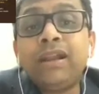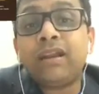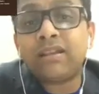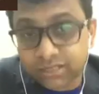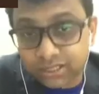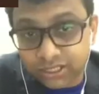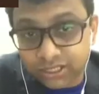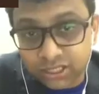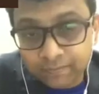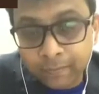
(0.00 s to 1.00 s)
research.
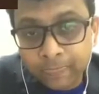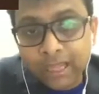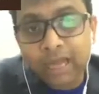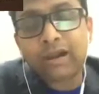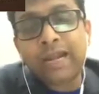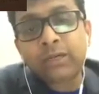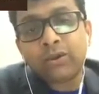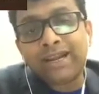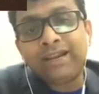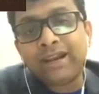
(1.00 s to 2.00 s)
I would like to
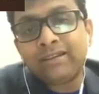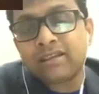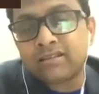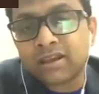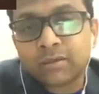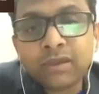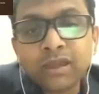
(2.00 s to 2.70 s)
reiterate this term.